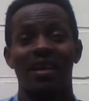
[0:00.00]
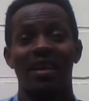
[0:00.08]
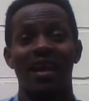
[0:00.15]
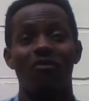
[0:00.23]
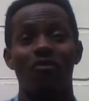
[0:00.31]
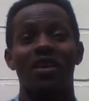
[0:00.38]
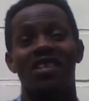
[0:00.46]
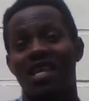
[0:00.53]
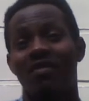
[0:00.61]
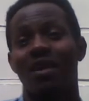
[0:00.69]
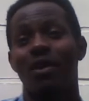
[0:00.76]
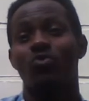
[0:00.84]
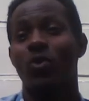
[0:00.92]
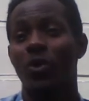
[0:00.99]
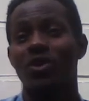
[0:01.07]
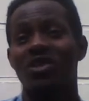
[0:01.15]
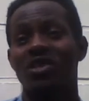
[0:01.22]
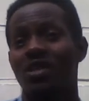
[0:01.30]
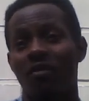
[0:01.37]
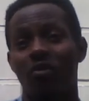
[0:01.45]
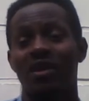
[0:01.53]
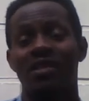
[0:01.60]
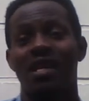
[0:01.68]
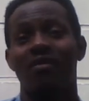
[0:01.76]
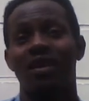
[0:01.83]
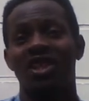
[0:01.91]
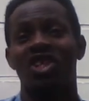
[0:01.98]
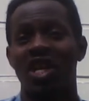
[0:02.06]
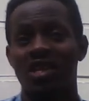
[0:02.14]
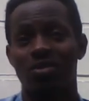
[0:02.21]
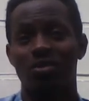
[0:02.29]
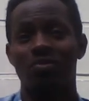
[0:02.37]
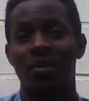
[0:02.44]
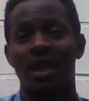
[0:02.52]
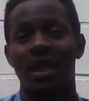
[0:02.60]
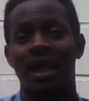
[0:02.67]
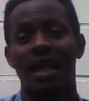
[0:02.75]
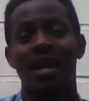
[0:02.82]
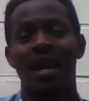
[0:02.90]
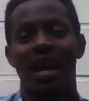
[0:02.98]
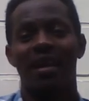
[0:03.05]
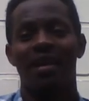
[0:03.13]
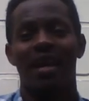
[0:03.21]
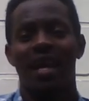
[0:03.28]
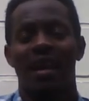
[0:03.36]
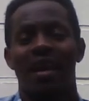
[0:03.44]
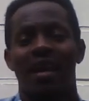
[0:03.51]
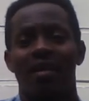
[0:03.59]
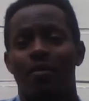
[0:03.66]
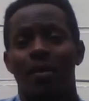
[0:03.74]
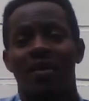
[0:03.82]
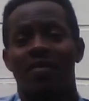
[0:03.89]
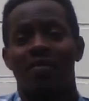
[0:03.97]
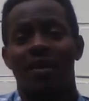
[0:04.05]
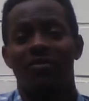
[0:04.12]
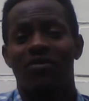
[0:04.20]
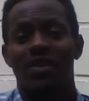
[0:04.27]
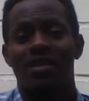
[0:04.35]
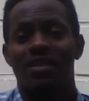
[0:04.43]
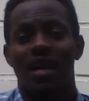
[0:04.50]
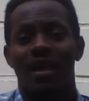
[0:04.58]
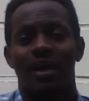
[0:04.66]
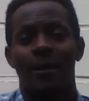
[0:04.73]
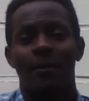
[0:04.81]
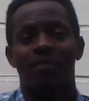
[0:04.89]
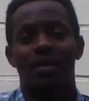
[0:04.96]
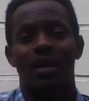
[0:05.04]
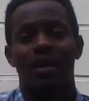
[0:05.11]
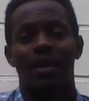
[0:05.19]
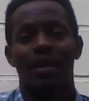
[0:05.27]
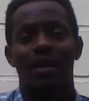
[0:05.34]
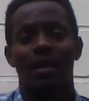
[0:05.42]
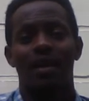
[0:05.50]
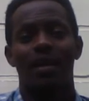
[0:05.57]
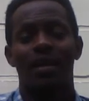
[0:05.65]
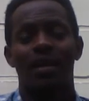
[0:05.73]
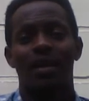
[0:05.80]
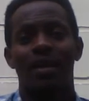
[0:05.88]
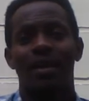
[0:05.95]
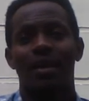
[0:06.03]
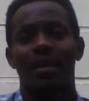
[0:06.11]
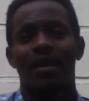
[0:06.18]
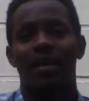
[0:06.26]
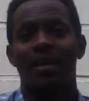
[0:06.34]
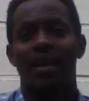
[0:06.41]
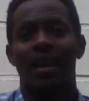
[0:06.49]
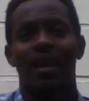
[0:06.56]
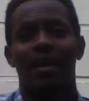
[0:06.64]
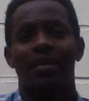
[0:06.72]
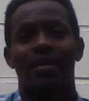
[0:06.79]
everyone is given a word, everyone is given a chance to speak, and everybody feels like he yeah